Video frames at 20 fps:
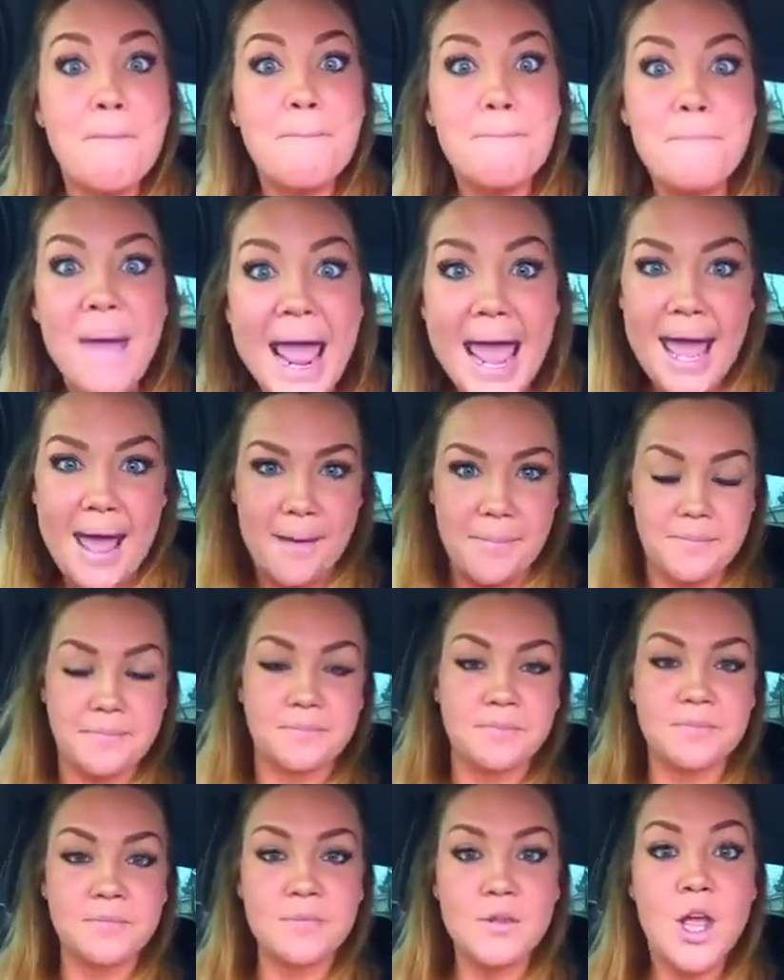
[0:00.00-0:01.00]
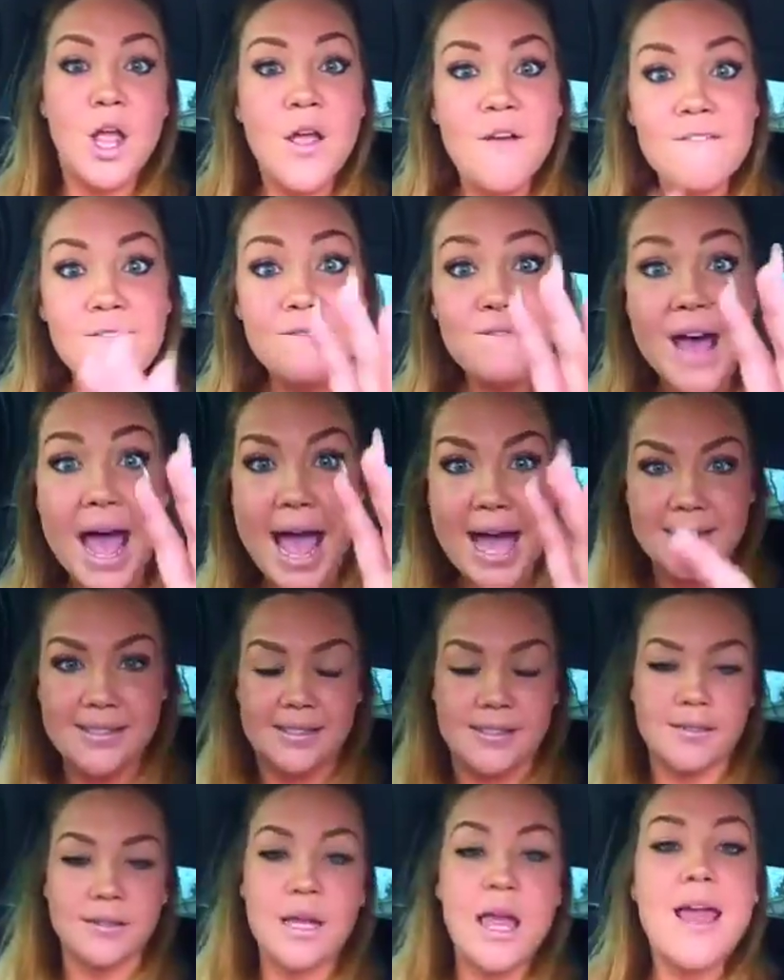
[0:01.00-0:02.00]
Bam.
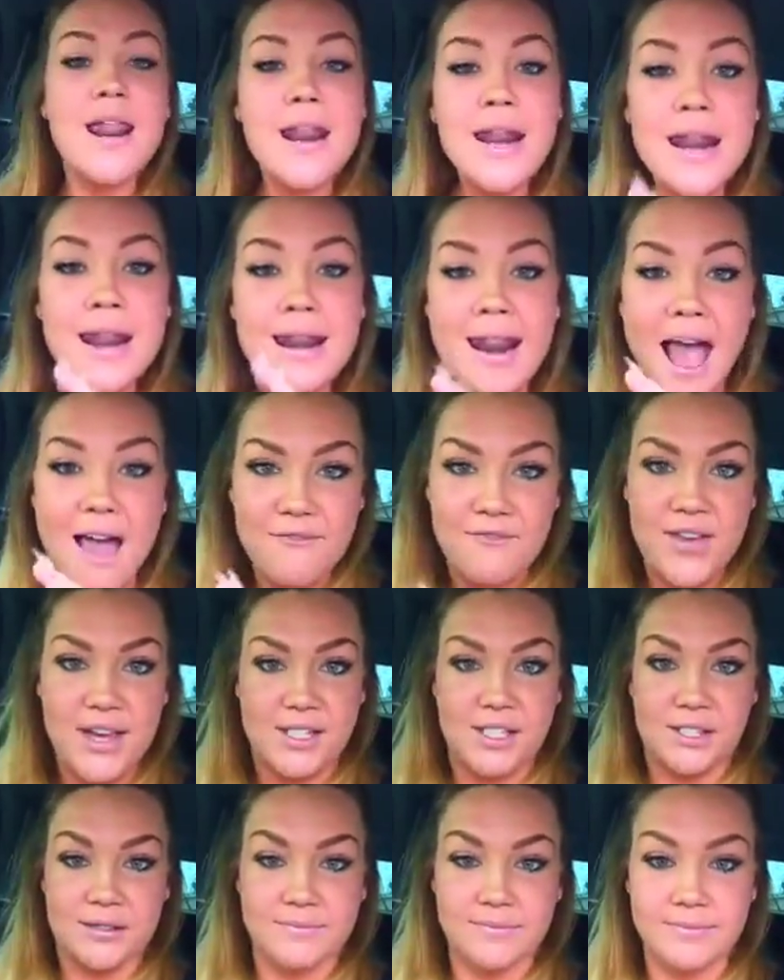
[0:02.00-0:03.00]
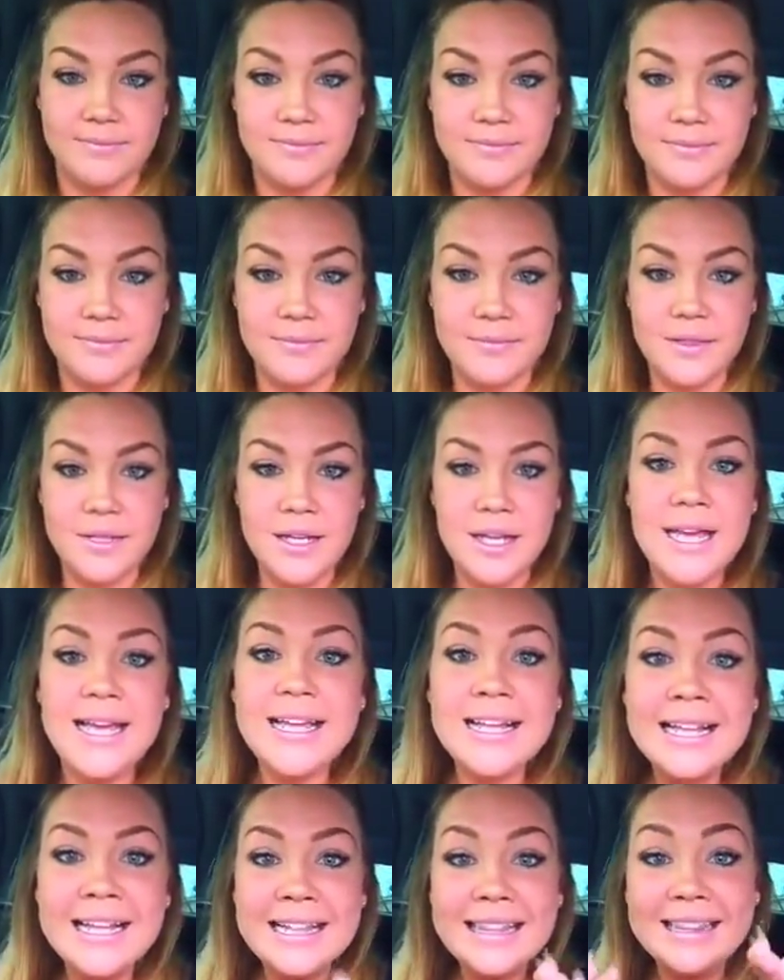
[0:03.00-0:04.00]
Facts, not fiction.
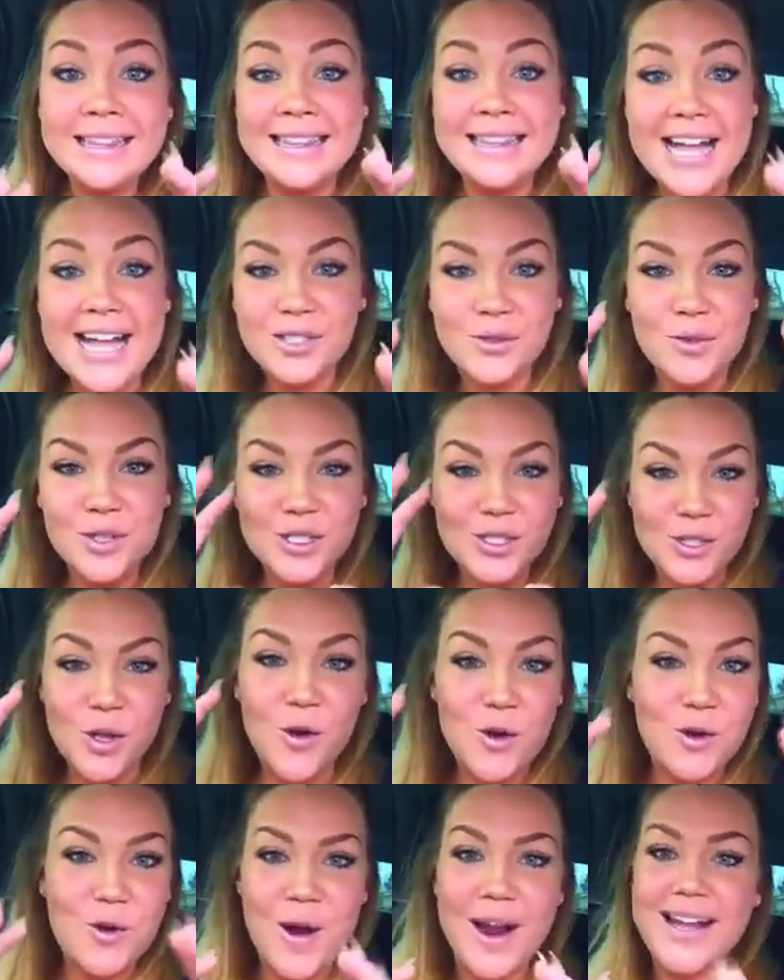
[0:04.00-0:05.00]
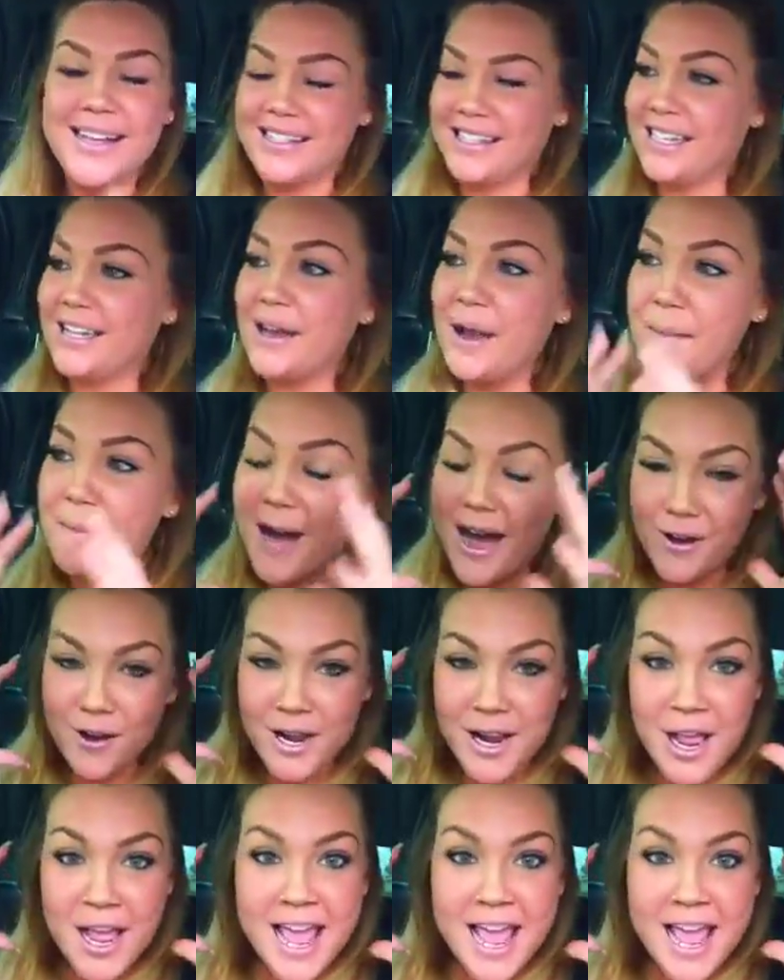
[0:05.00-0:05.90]
That's what's so crazy about